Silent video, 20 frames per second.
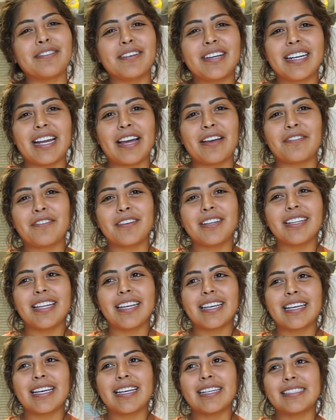And I feel
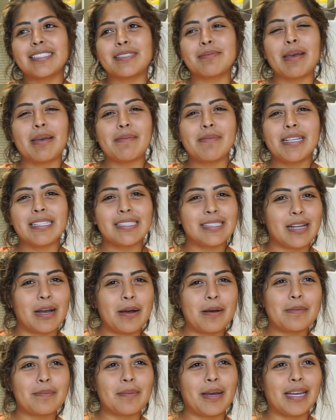like because maybe it's
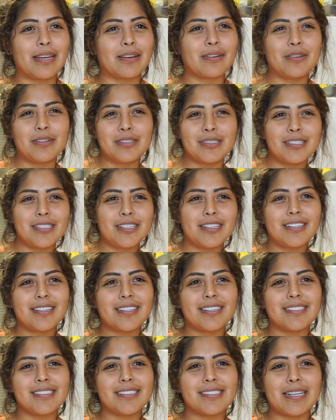not my culture,
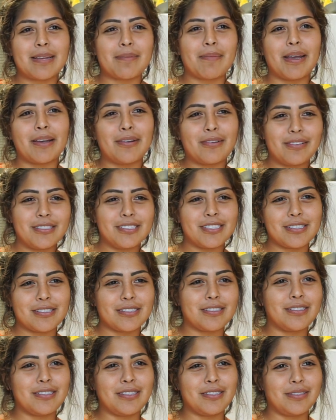because in my culture
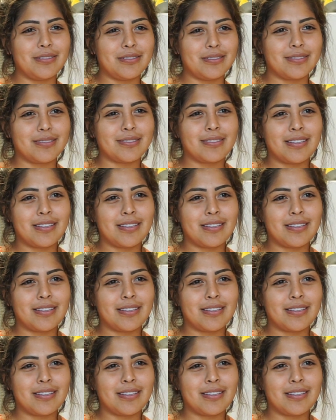you don't